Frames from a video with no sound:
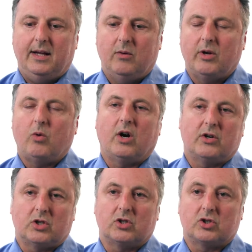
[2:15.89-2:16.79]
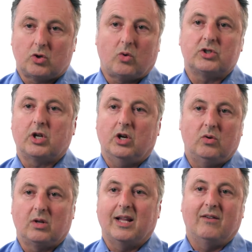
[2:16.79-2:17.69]
It requires source
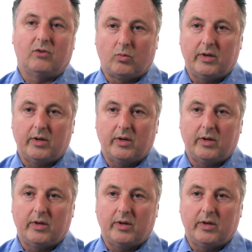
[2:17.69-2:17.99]
code level